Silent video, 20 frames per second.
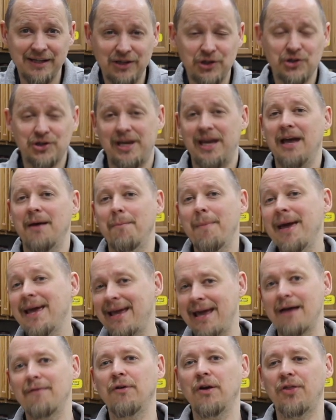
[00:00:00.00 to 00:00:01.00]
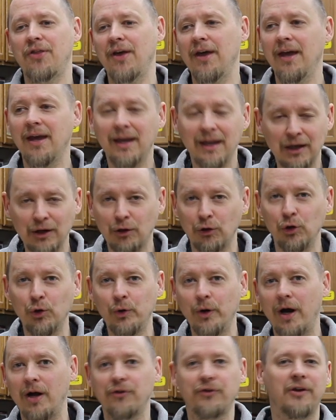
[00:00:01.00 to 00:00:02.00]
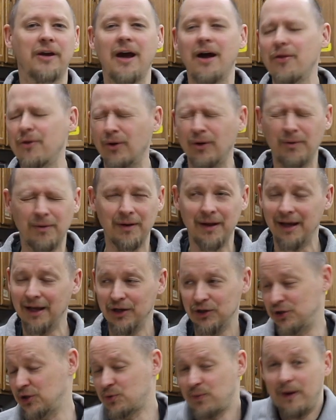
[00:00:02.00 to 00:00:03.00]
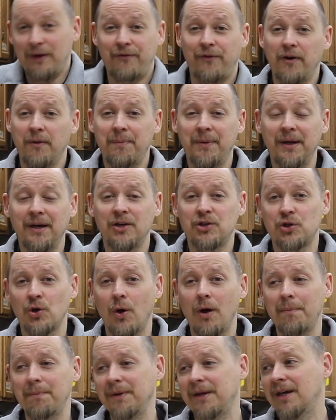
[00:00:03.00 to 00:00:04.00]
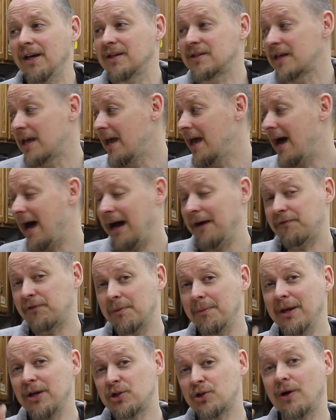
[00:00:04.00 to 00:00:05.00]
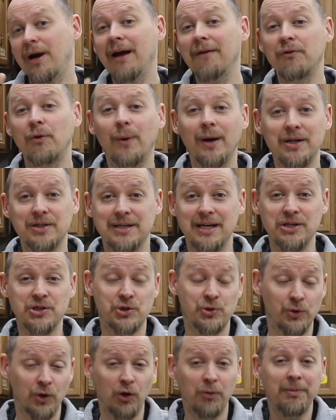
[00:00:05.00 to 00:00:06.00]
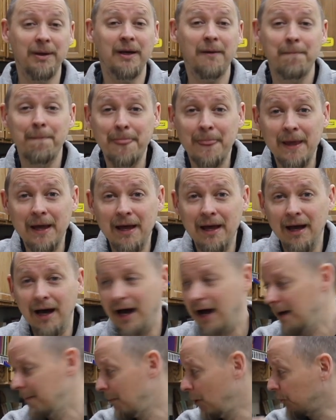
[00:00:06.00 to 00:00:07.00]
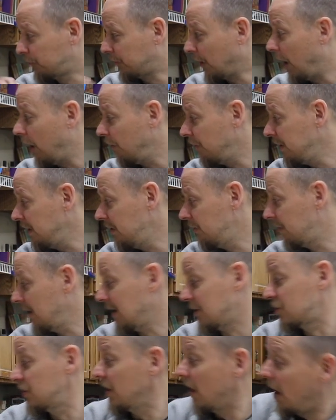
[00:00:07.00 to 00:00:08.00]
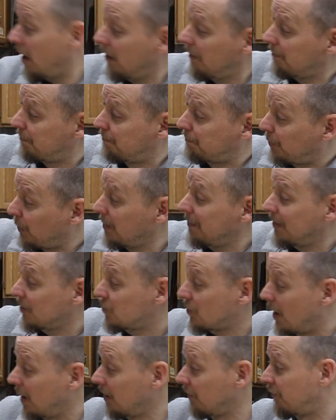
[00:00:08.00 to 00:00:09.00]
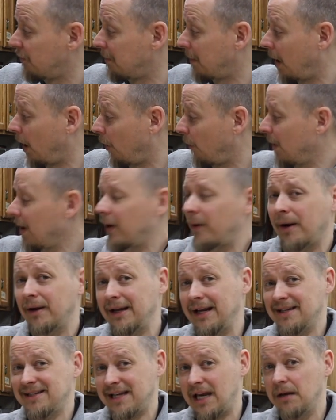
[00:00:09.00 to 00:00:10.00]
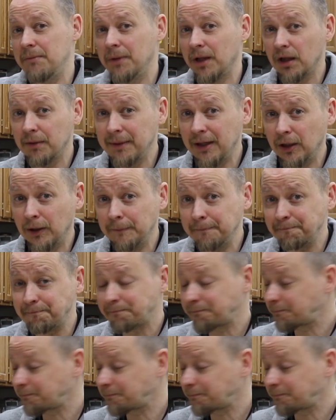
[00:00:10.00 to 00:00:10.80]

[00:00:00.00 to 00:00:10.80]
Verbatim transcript: I just can't make everything and glue it all together and just wait for the pin to show up because I have to make sure I have the right size drill bit. Uh, most all these, actually all, pretty much all of them are right around that 10 millimeter.